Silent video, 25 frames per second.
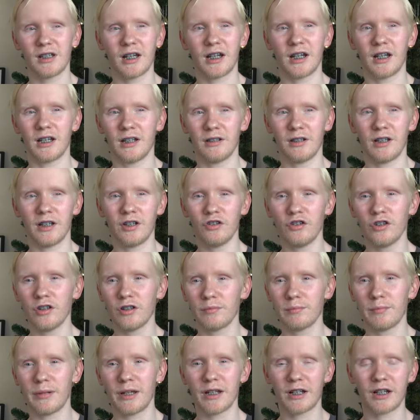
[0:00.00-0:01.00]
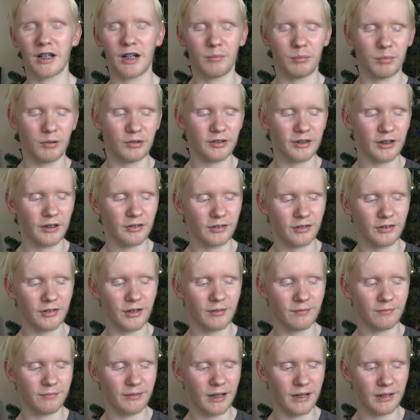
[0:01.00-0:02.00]
And NG has made a couple Delta
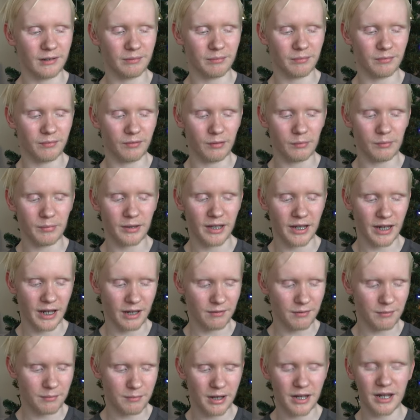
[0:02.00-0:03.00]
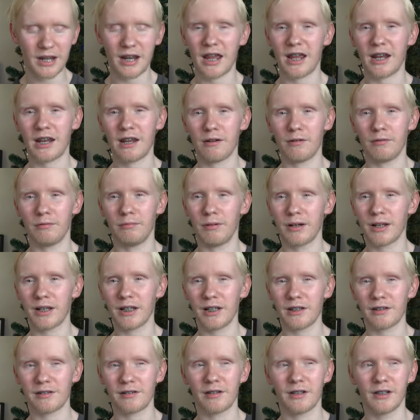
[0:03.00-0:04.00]
75s before, but they haven't made any of
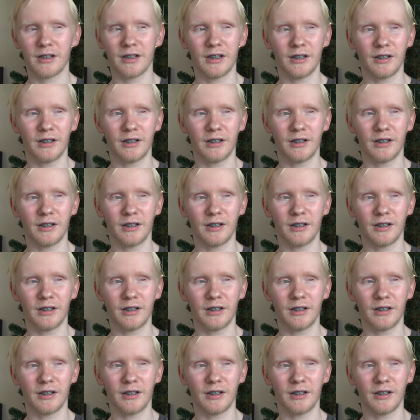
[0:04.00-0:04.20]
winglets.